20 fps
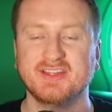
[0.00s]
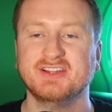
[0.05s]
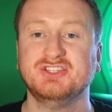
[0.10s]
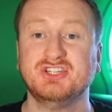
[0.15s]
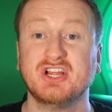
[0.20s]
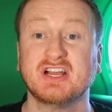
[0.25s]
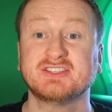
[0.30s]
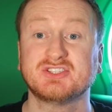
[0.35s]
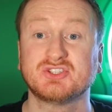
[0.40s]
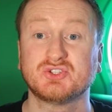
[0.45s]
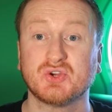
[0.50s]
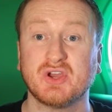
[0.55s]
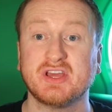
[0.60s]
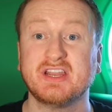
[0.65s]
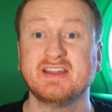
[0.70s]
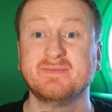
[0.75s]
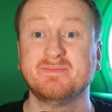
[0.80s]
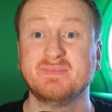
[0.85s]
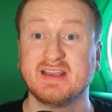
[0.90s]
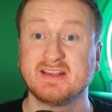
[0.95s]
The Jets
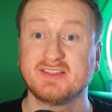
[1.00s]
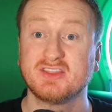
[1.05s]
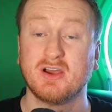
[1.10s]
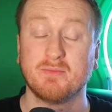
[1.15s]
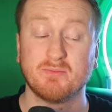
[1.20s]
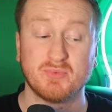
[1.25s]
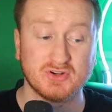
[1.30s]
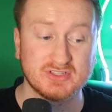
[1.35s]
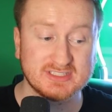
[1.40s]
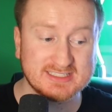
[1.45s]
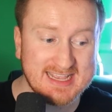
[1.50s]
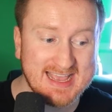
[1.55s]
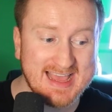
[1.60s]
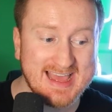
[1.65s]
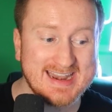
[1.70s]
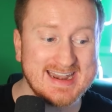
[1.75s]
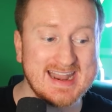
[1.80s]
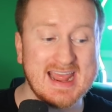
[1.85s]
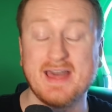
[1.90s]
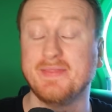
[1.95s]
traded pick number
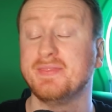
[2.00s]
10